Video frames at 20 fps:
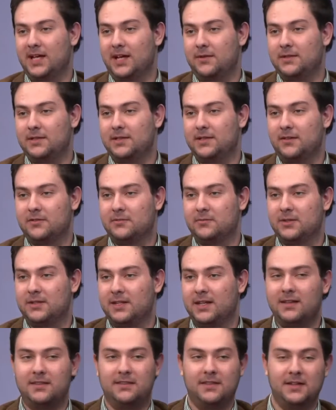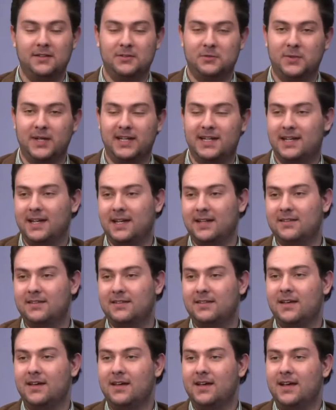have in government. He thinks we're
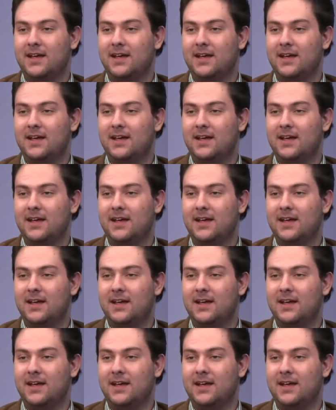kids.